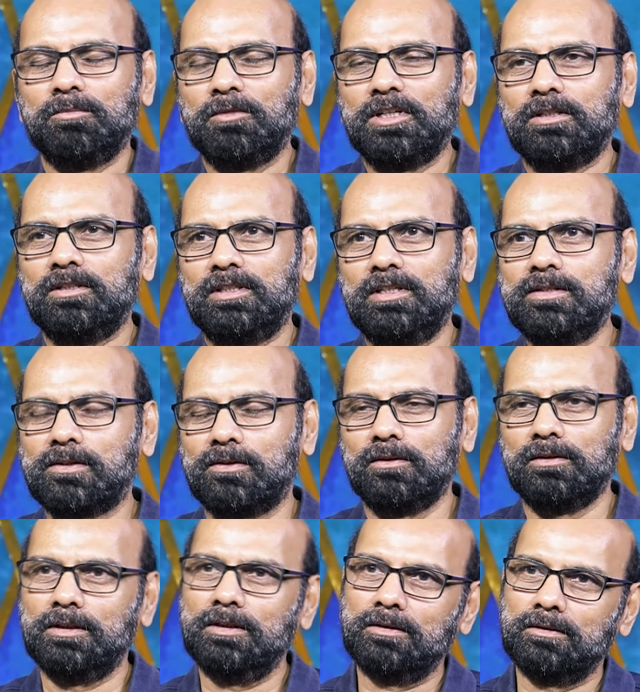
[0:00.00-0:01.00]
manam
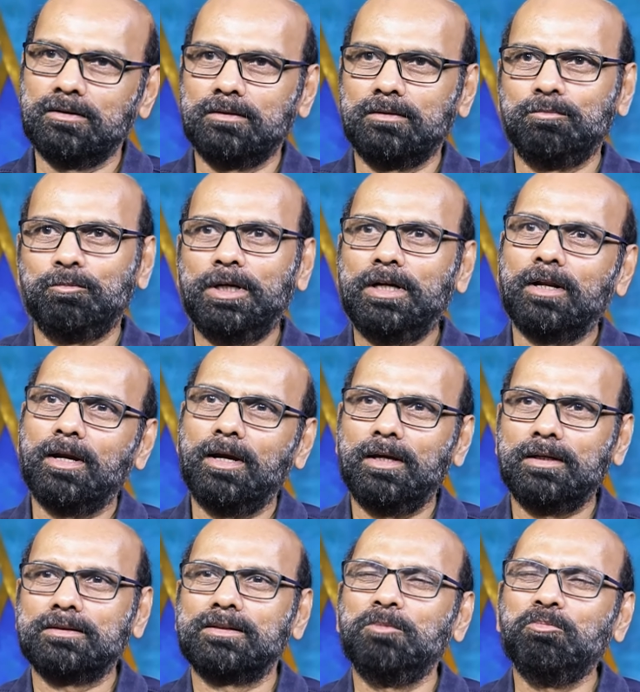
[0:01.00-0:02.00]
teeskoni better ga
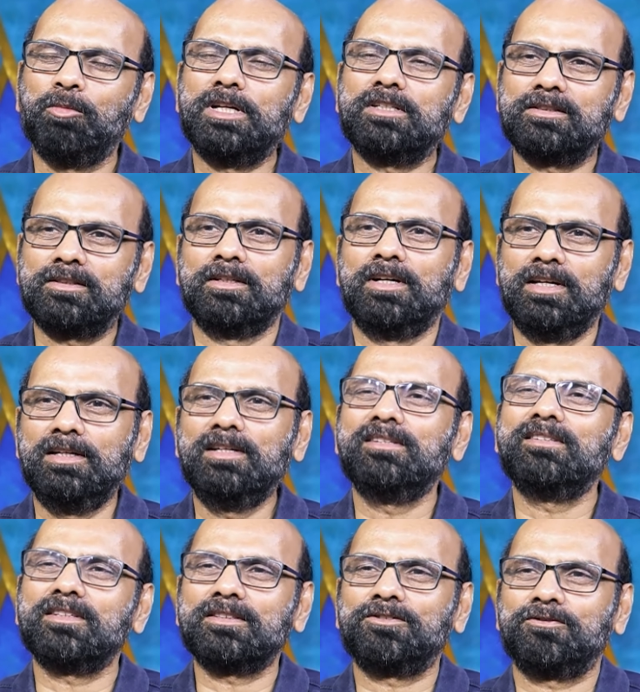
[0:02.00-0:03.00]
simplest ga
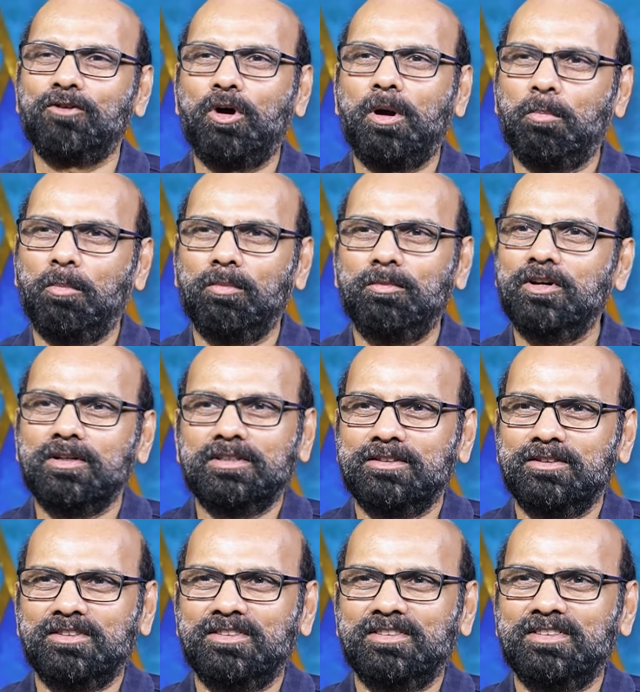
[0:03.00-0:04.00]
easiest form, because
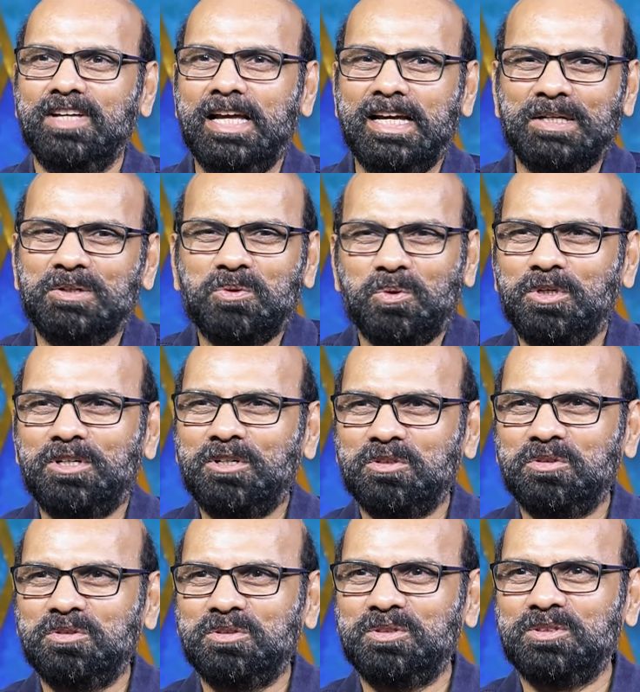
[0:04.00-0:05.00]
you know you don't have
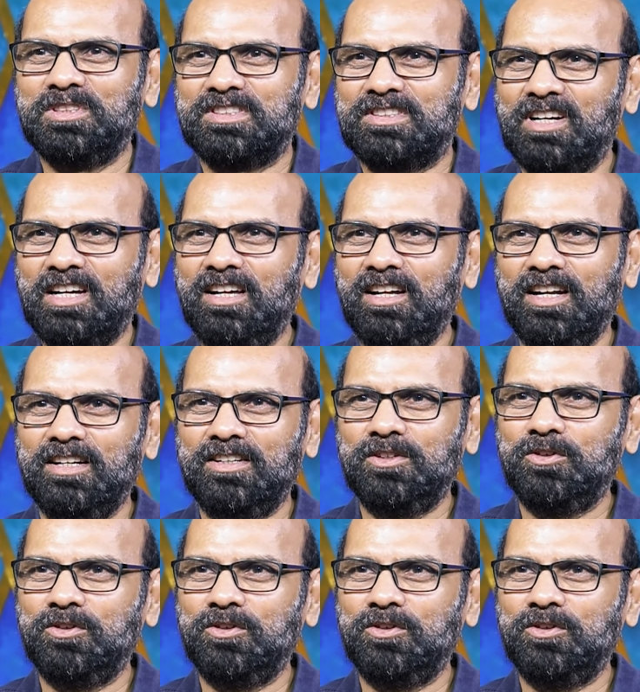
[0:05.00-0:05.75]
to struggle.